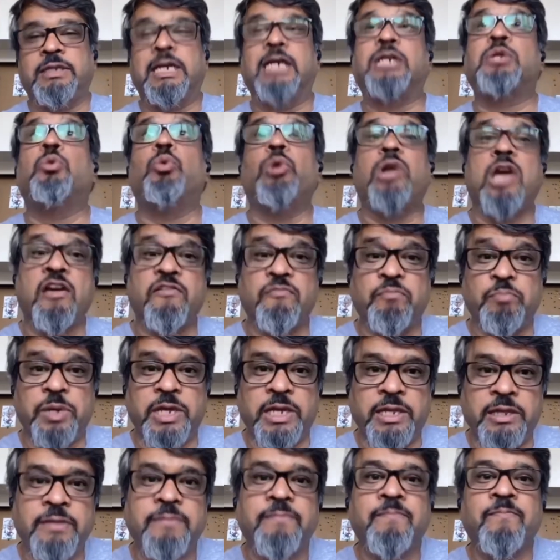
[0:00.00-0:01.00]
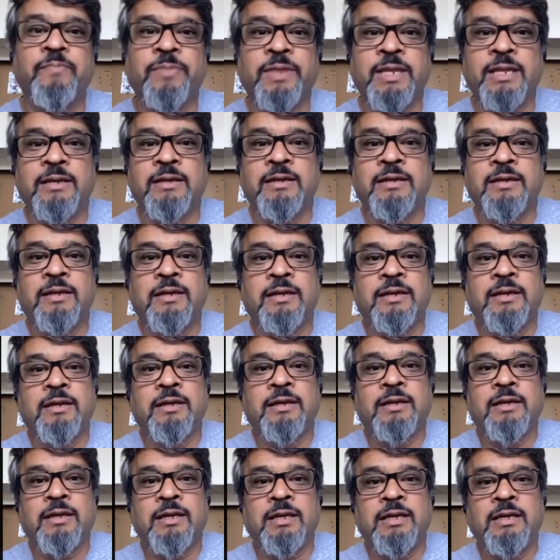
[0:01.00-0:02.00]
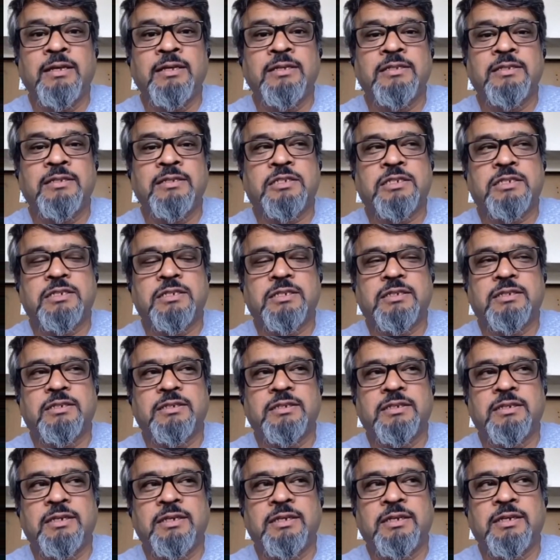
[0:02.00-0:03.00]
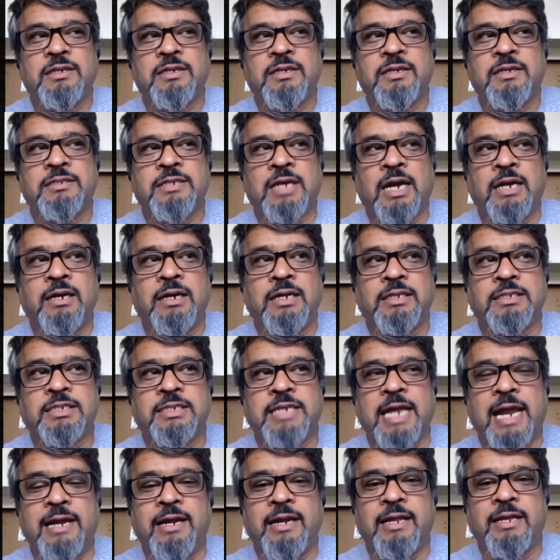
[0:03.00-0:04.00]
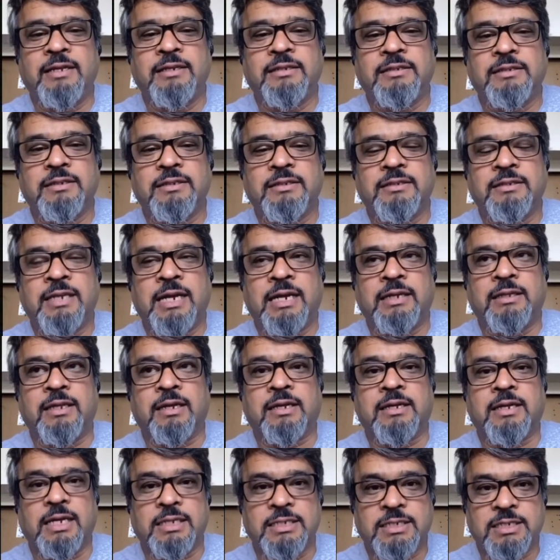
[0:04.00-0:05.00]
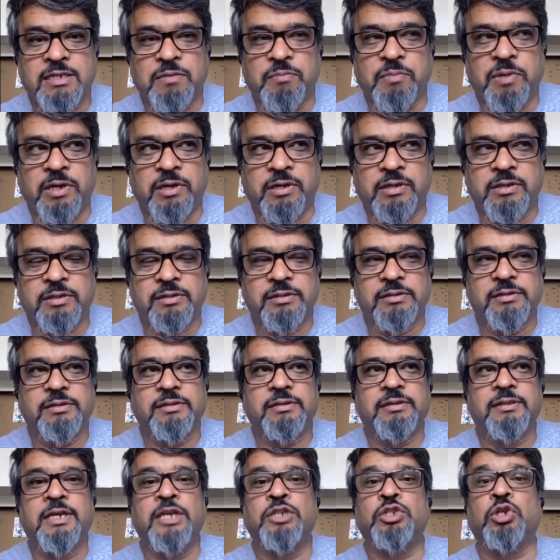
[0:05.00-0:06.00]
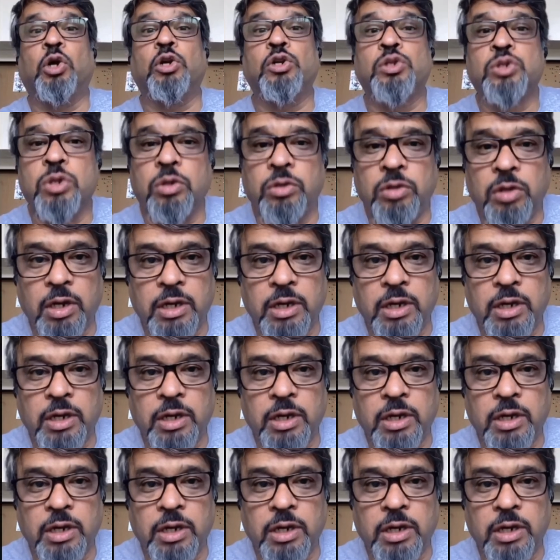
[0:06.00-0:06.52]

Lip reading: is is understanding that the customer is also knowledgeable. So there is a